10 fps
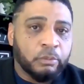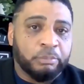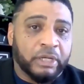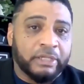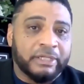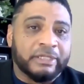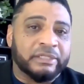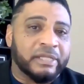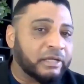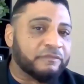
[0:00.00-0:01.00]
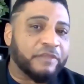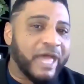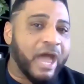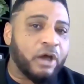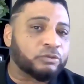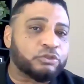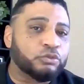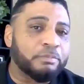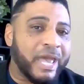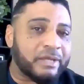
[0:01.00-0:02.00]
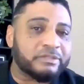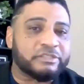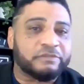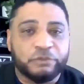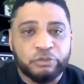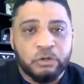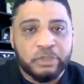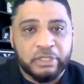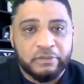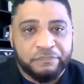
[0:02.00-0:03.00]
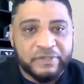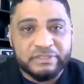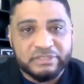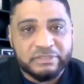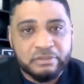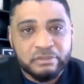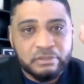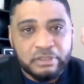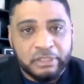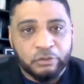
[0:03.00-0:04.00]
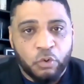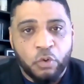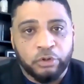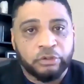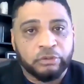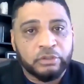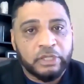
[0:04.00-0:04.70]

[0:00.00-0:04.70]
But none of the how-to matters if you don't get this in order,